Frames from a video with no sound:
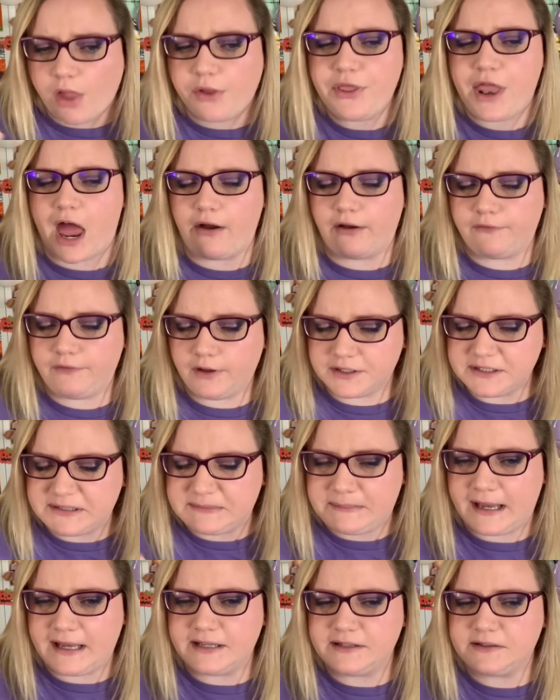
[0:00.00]
now I feel the
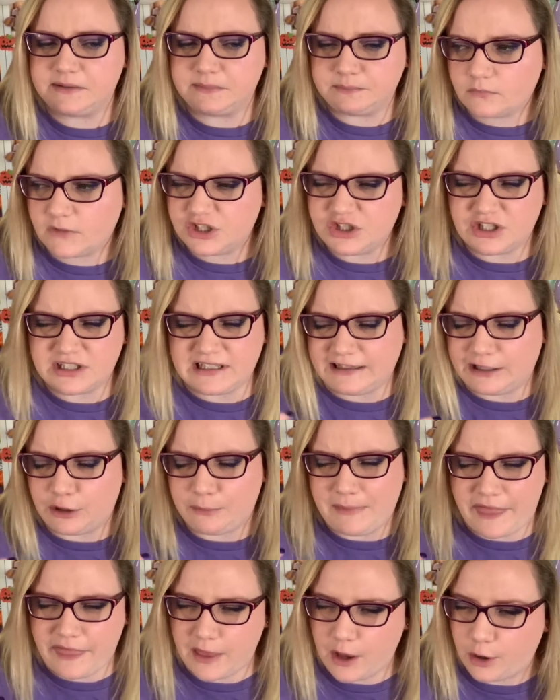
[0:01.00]
spice. It's just a little
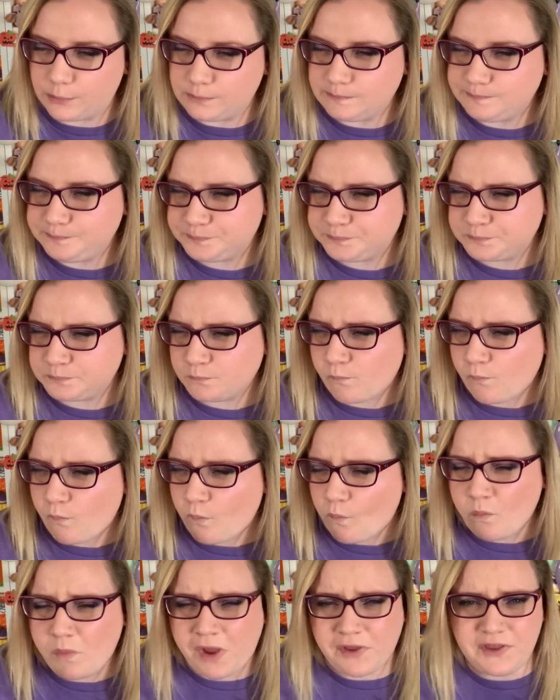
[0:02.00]
bit though.
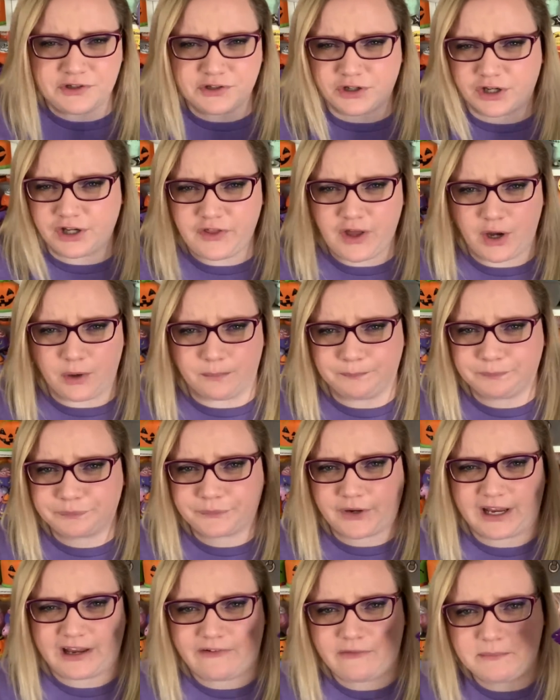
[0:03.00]
These are good though.
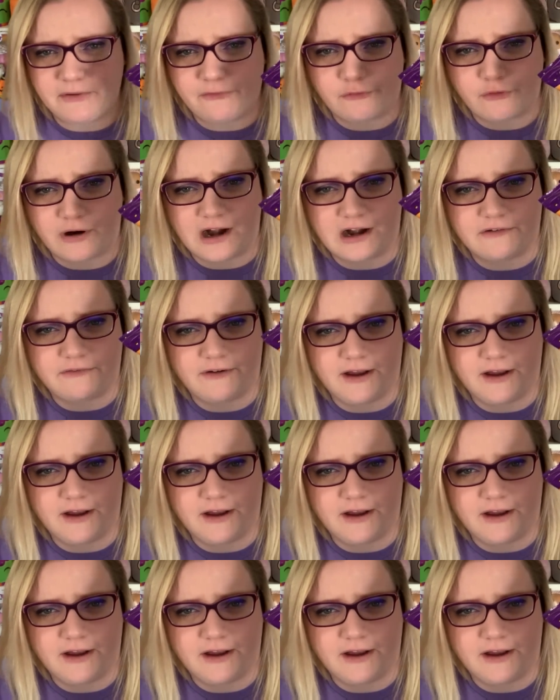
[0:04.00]
I give them a 4 out of